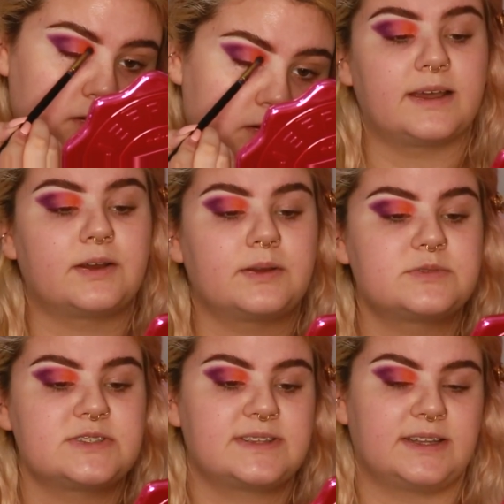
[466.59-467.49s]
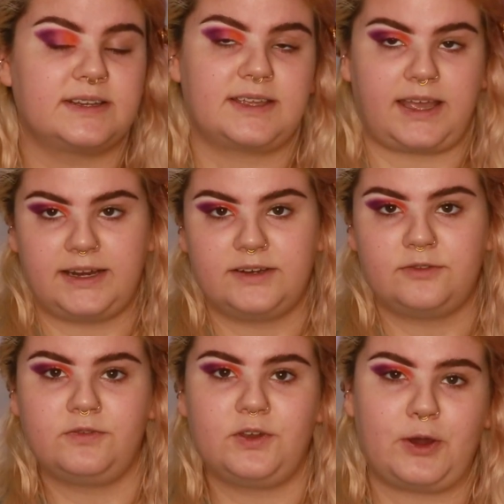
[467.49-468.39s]
Now I'm just gonna kind
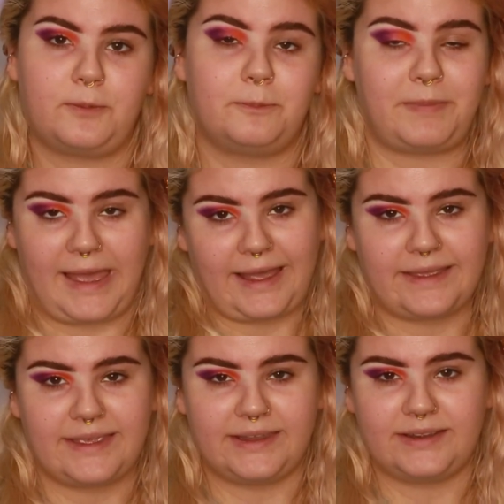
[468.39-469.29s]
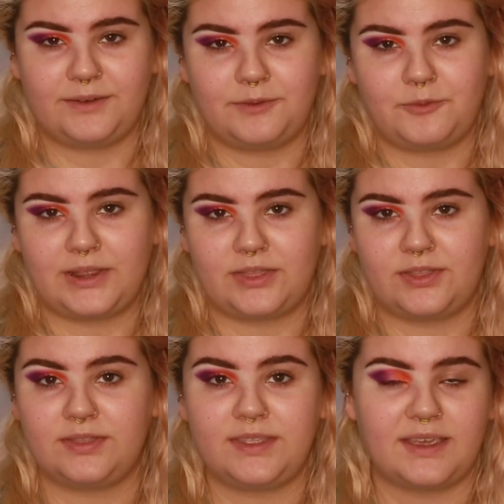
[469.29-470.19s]
of go back in with
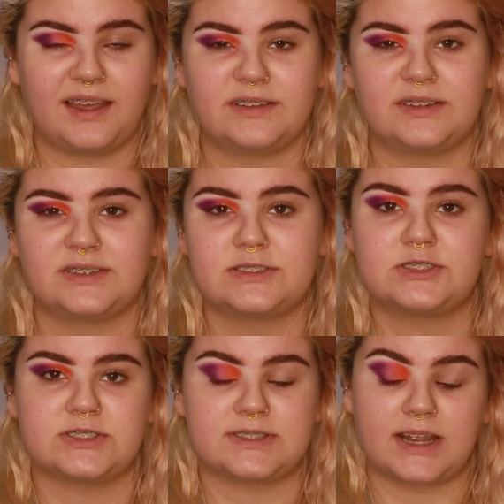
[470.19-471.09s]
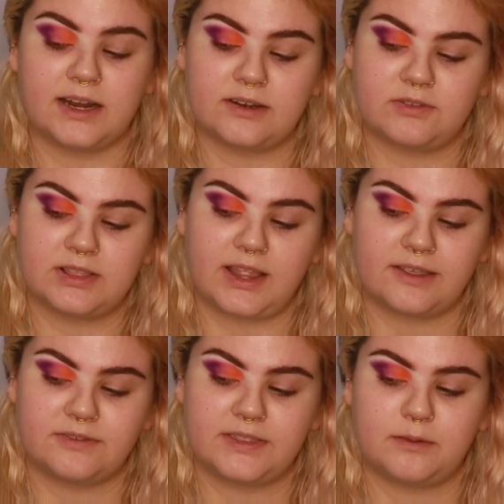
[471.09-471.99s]
the colors just to kind of
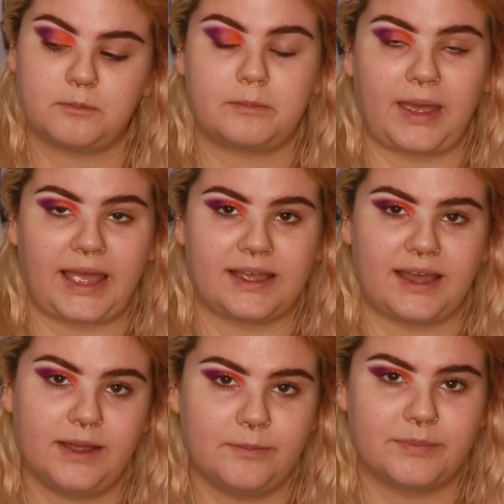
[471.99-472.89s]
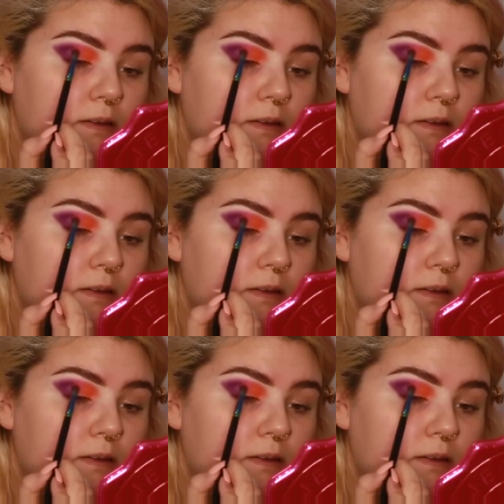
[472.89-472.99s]
liven them back up.